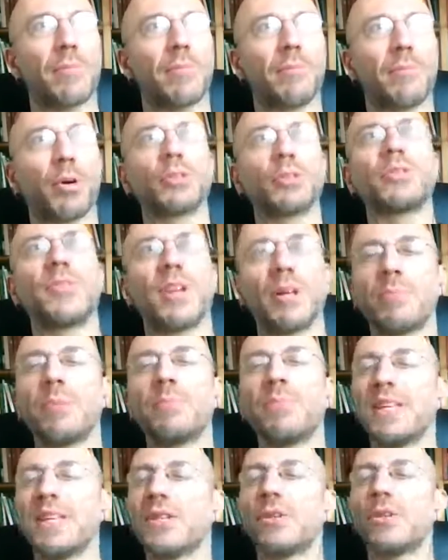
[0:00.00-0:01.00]

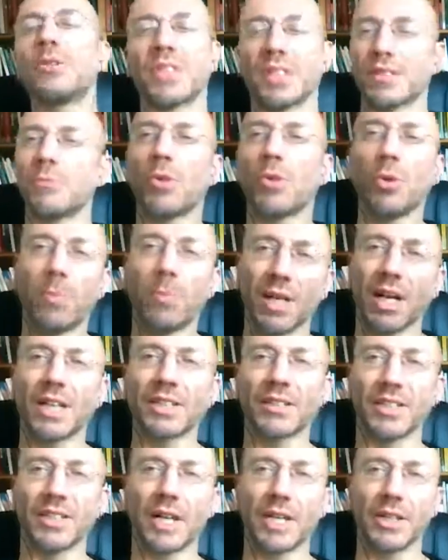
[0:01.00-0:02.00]
post-development being used as a
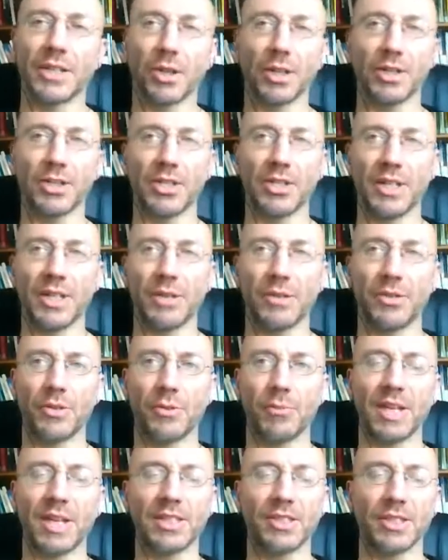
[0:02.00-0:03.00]
mobilizing ideology
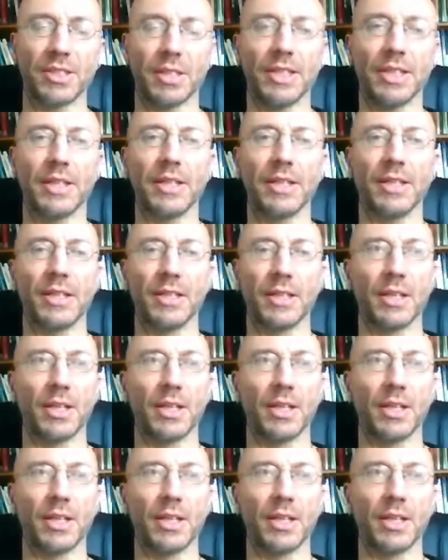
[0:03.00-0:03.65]
to basically